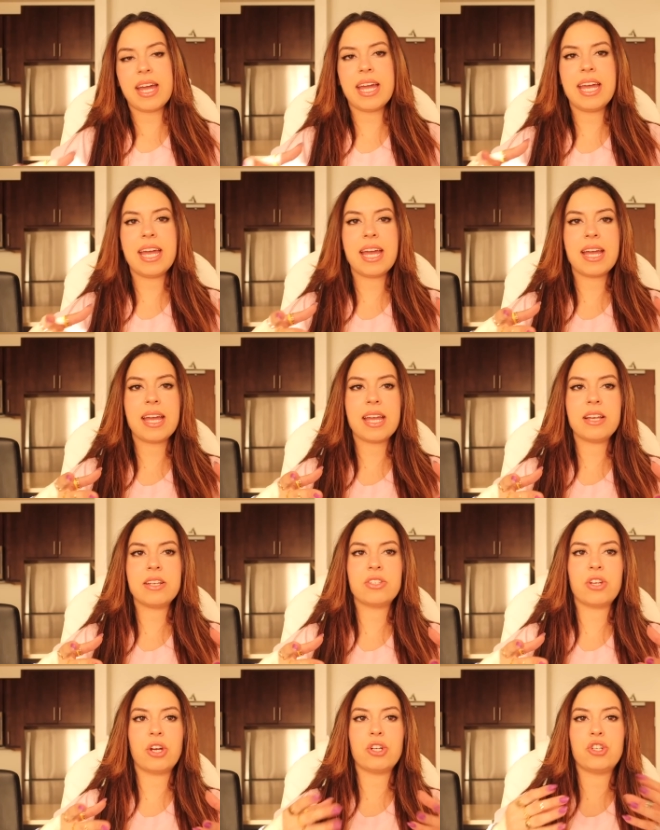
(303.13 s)
It
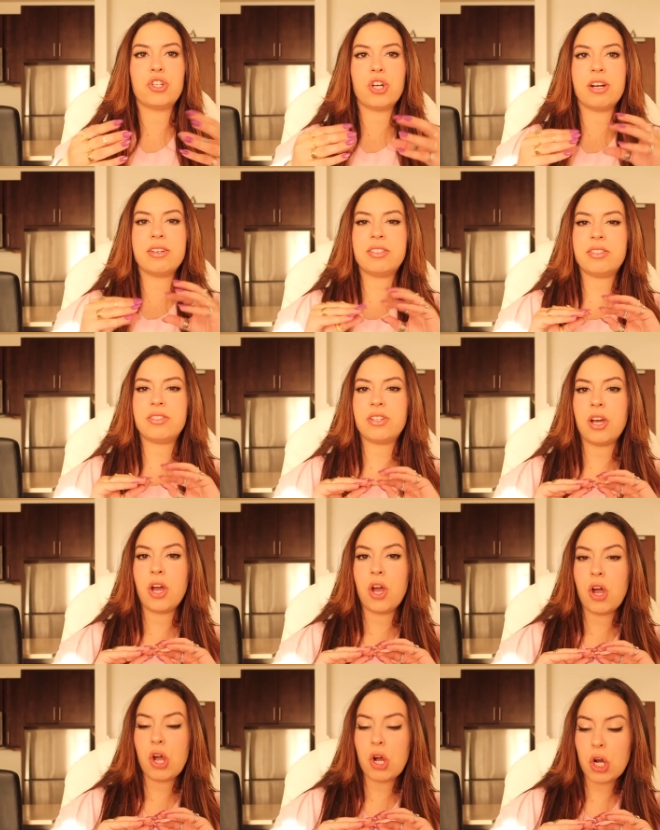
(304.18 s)
is just
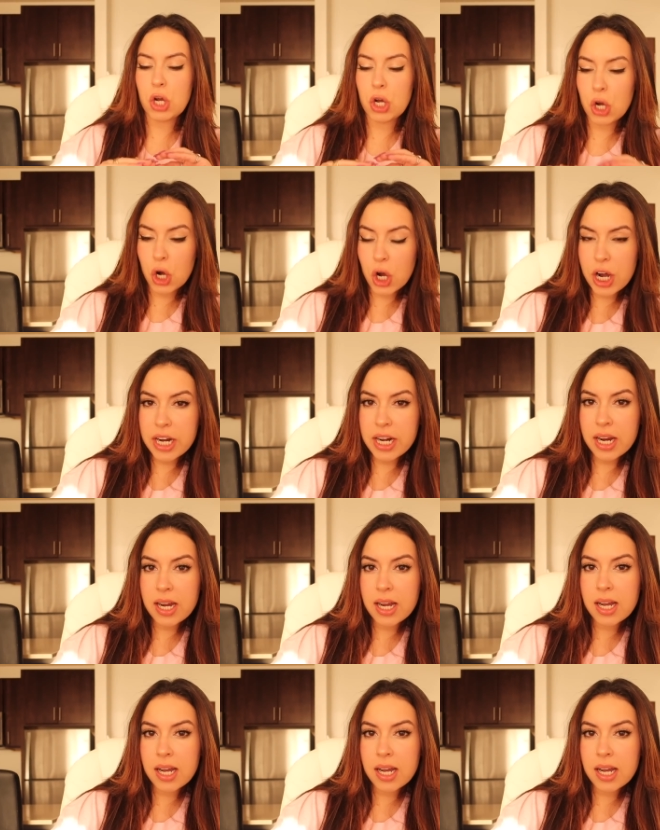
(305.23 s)
good